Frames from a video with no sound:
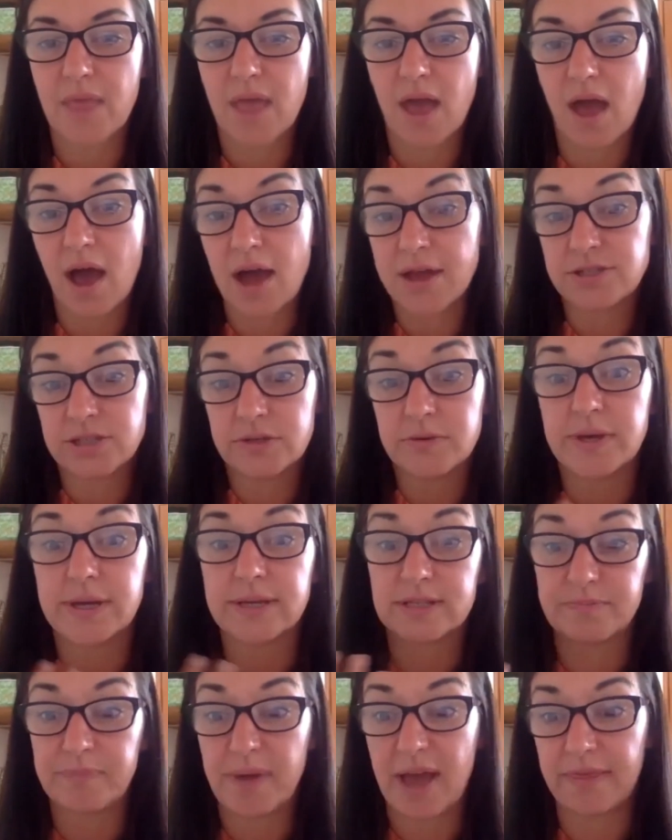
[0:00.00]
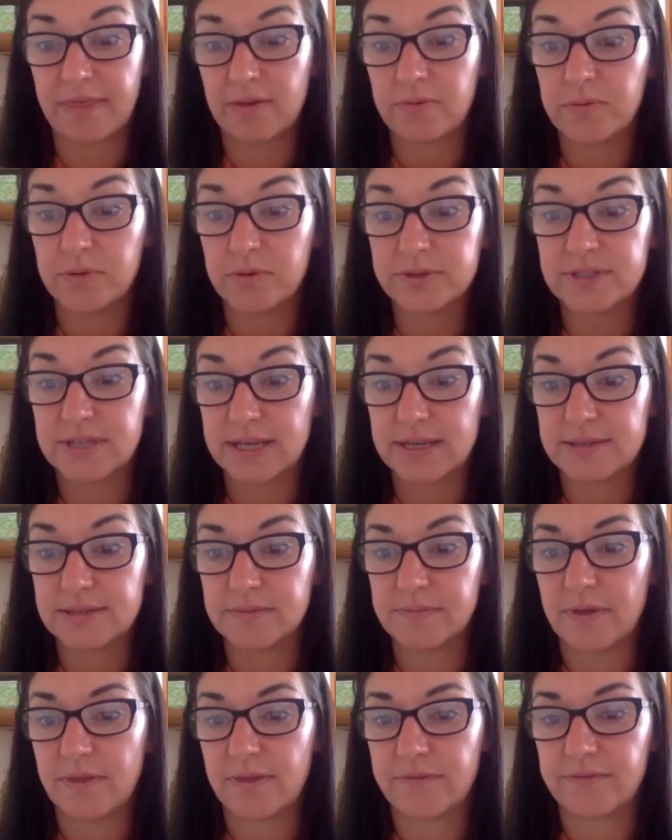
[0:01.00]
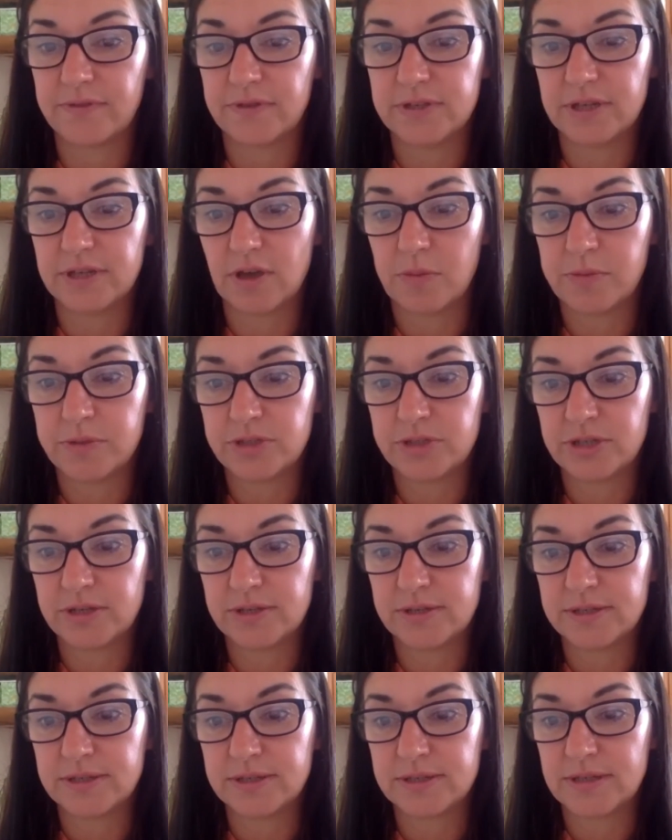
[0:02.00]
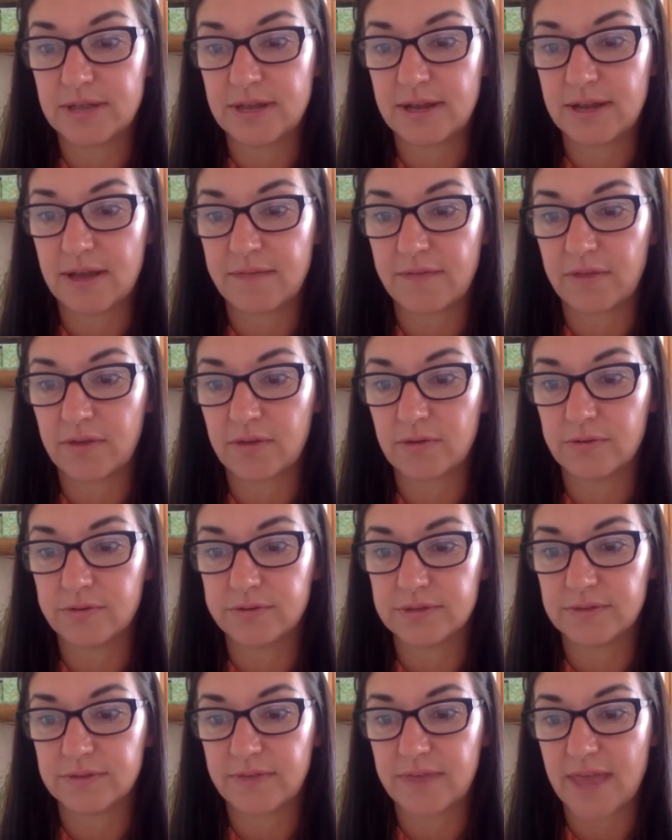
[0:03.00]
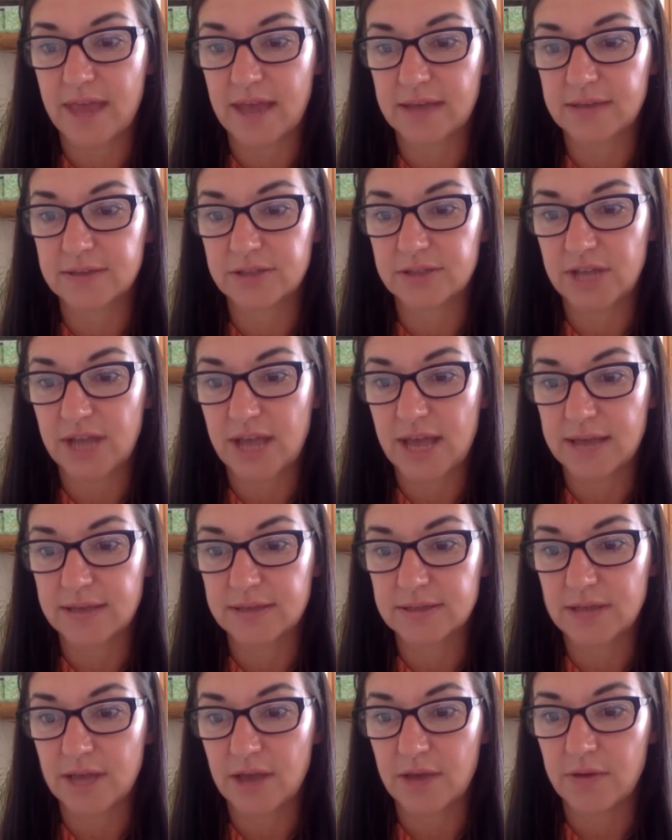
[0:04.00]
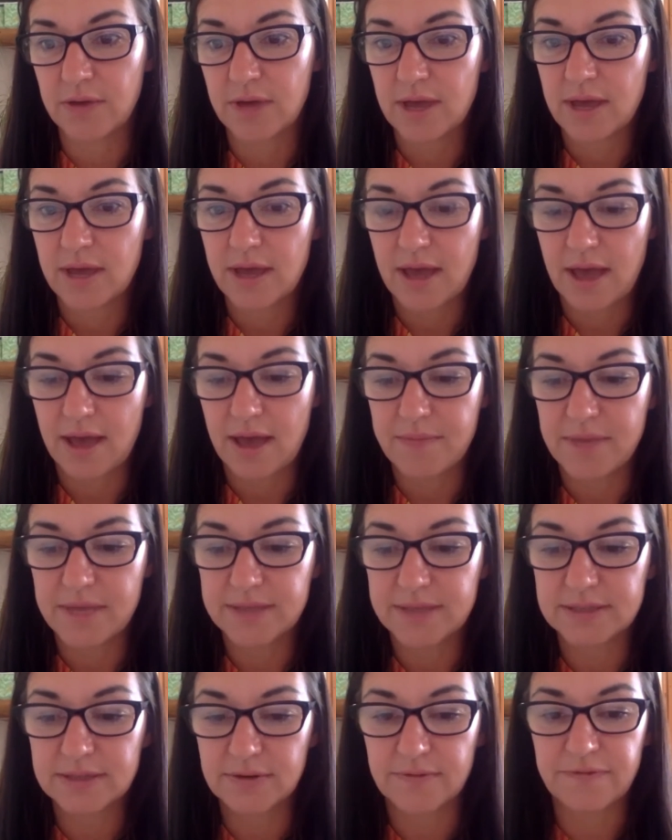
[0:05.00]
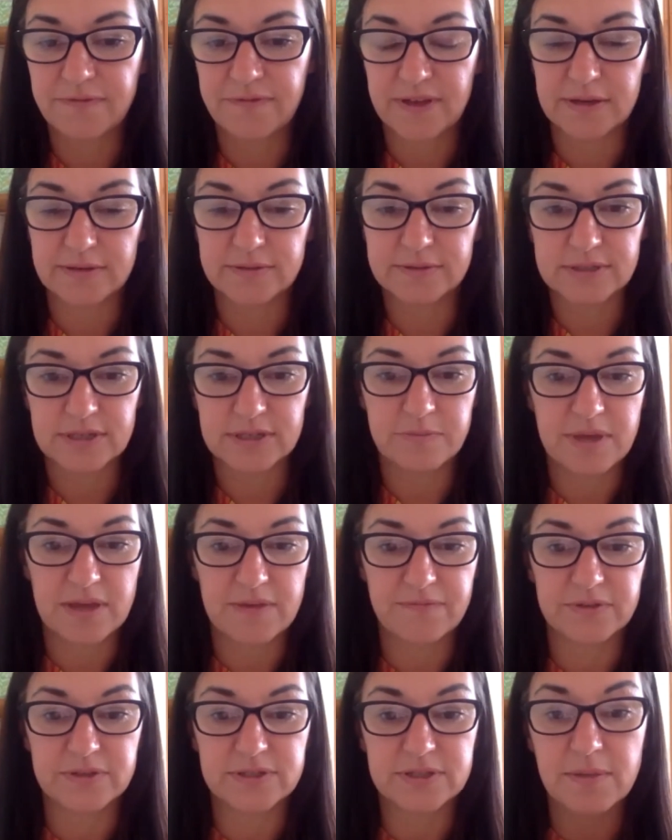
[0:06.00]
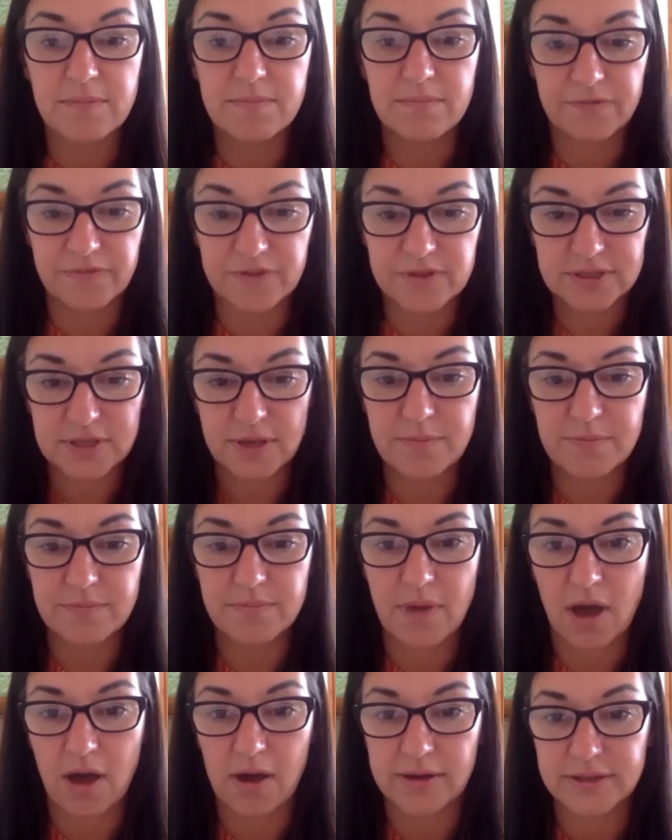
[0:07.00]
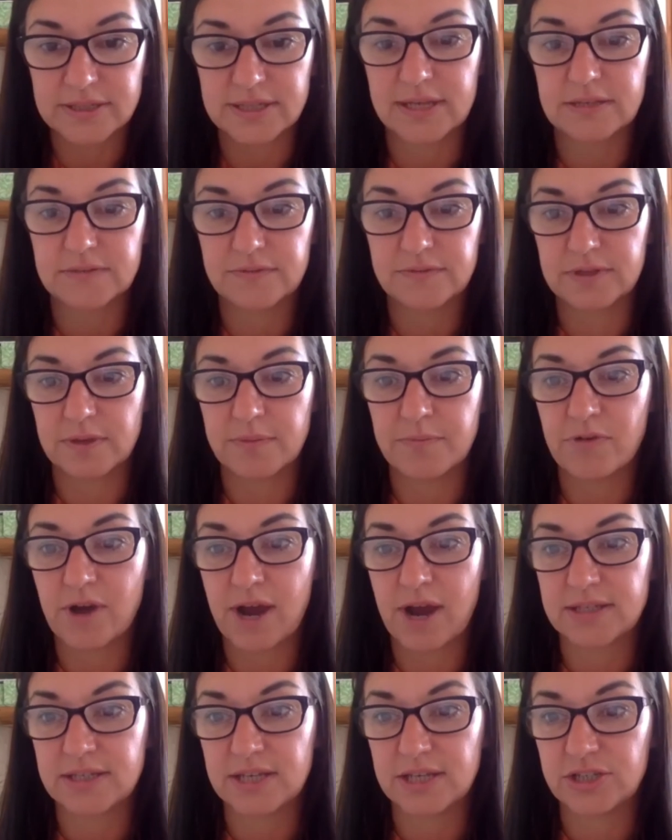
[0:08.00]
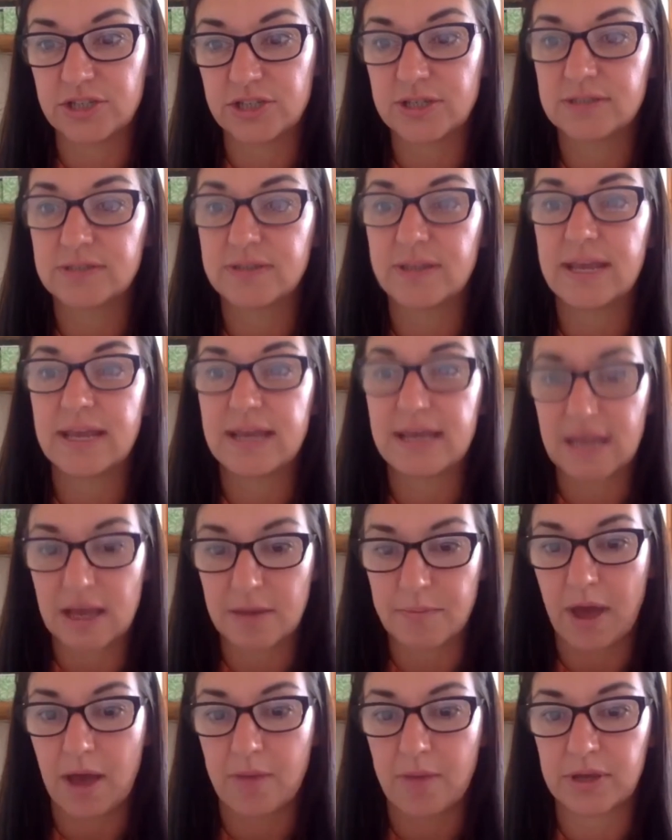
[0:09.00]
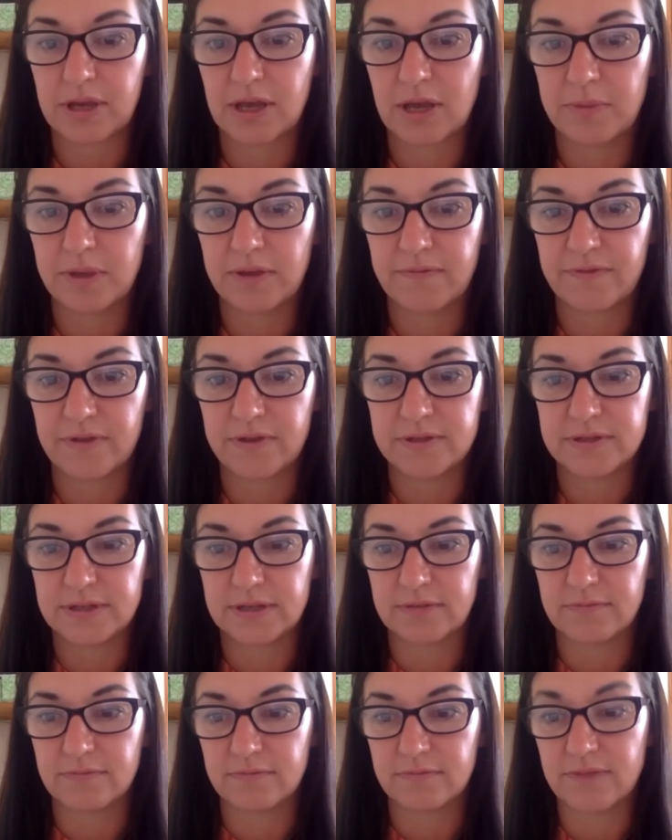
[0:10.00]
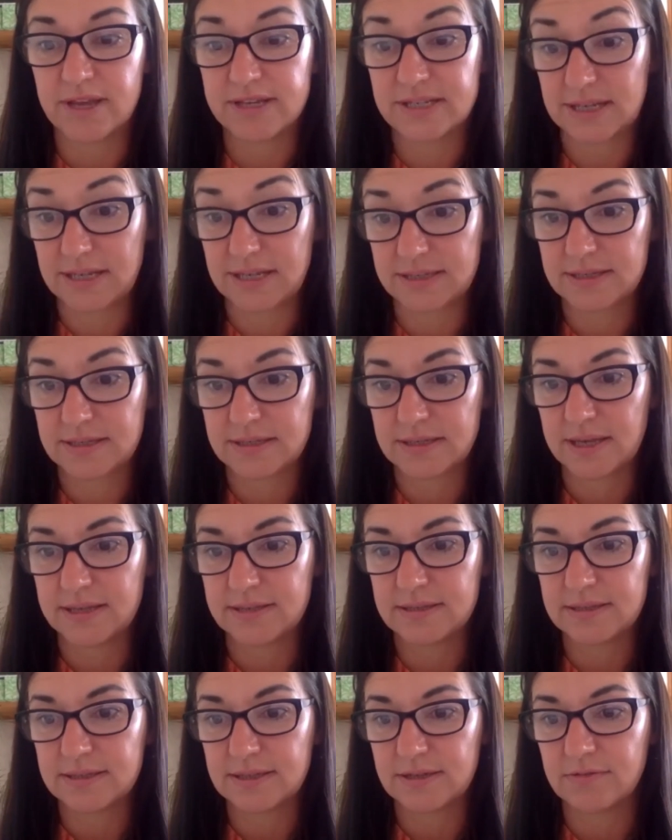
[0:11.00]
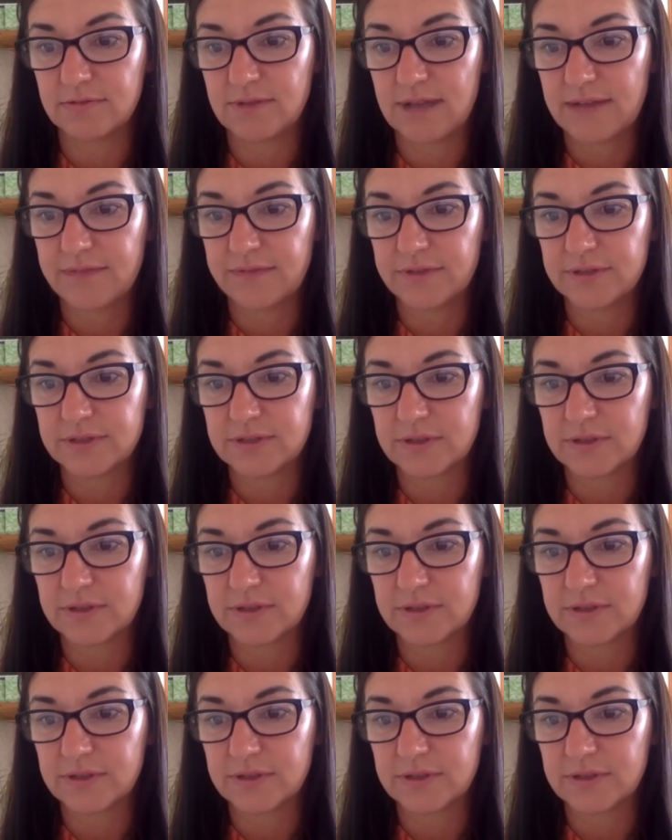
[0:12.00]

I do expect that we'll see some other funding opportunities certainly over the course of next year. So it still feels to me for some artists, for some practitioners, thinking about becoming funding ready is still relevant.